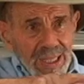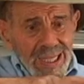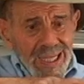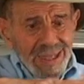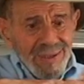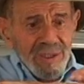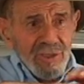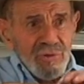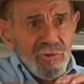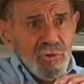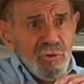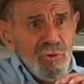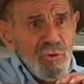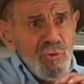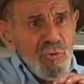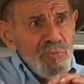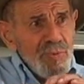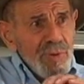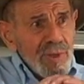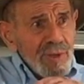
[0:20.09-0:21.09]
And the
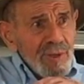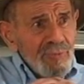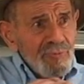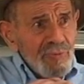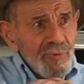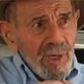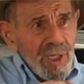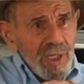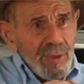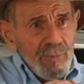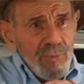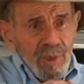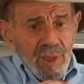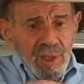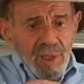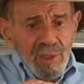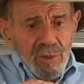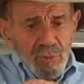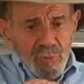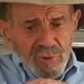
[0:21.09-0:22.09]
tubular frame
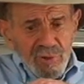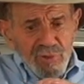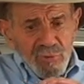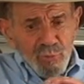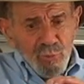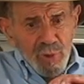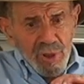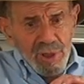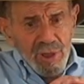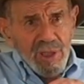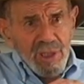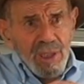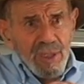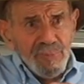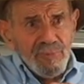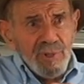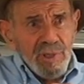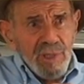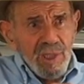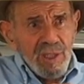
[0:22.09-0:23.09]
was where you
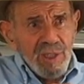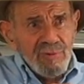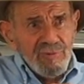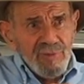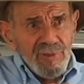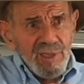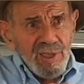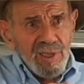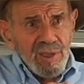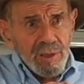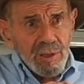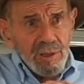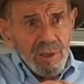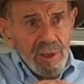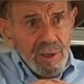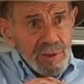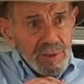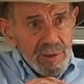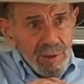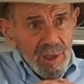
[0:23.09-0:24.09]
kept your gasoline,
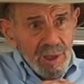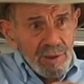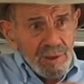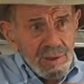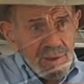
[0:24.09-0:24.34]
inside